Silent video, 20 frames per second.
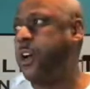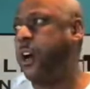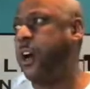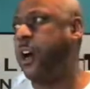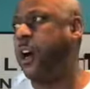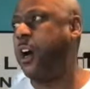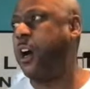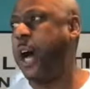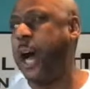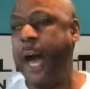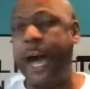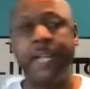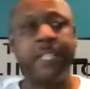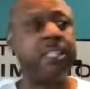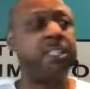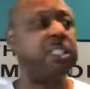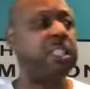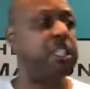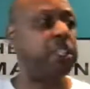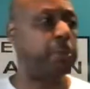Uh,
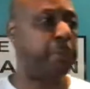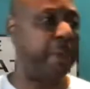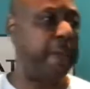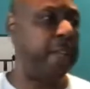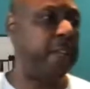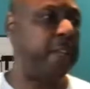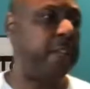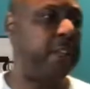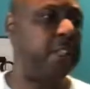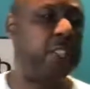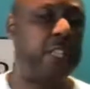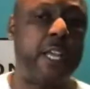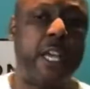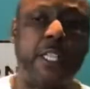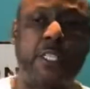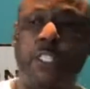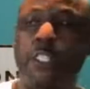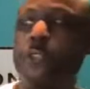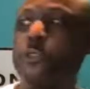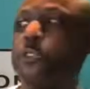honestly speaking, she
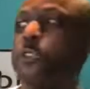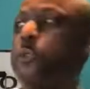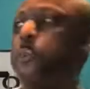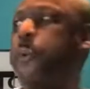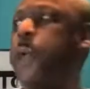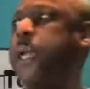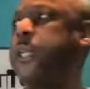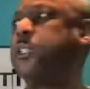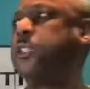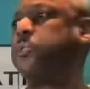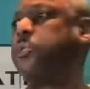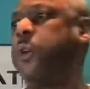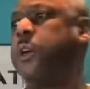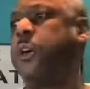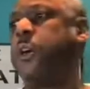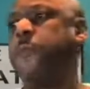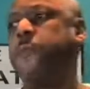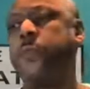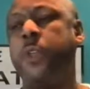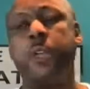has a YouTube page as
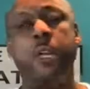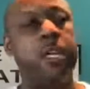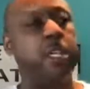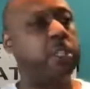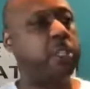well. Mm-hmm.